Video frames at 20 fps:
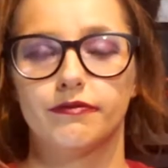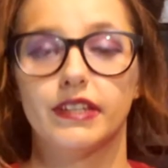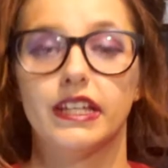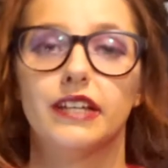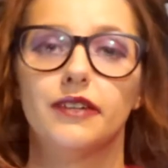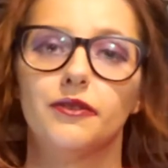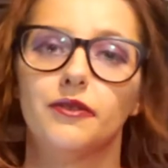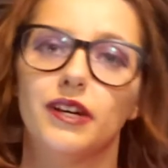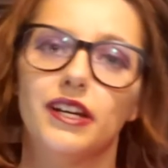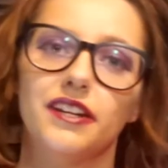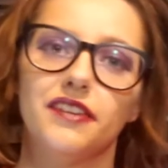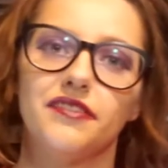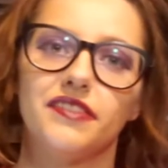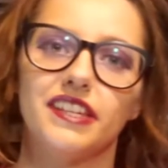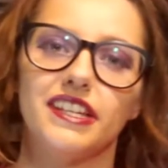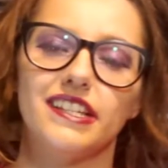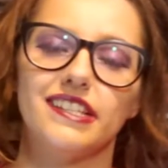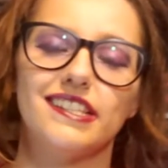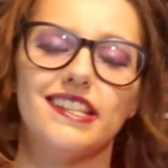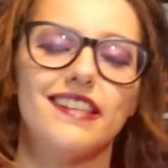In one of
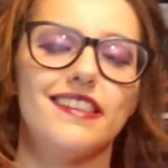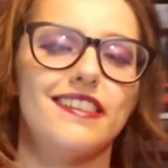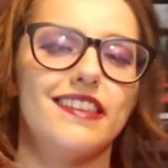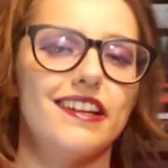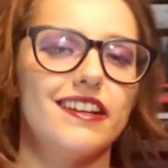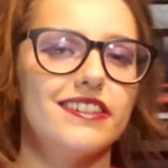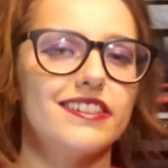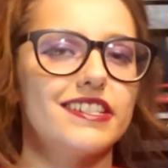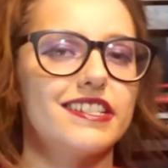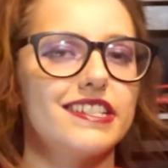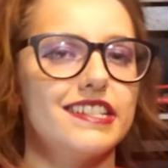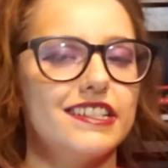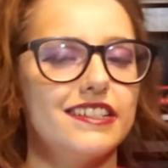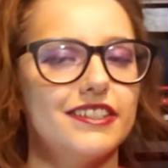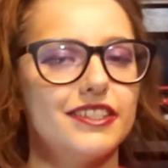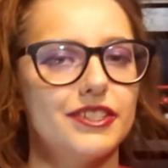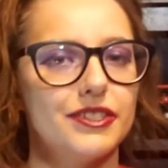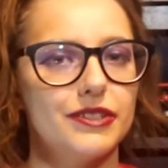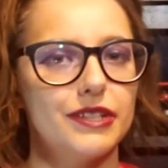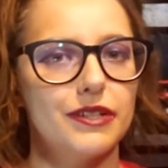these, they're
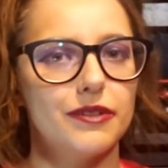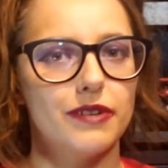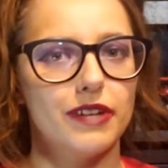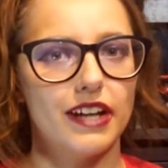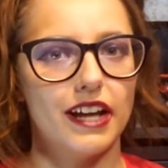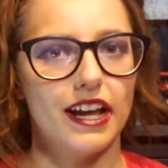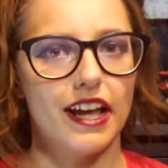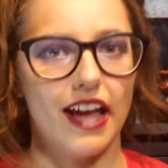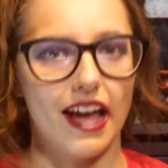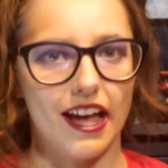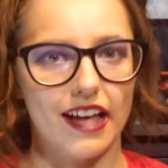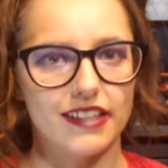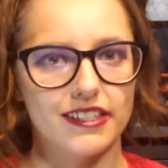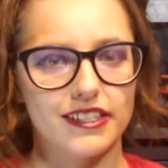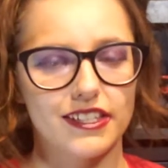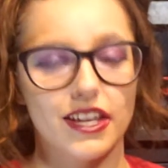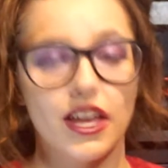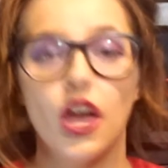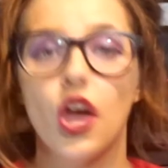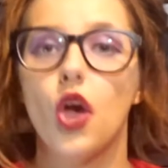still doing what I
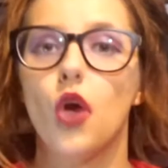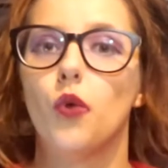asked.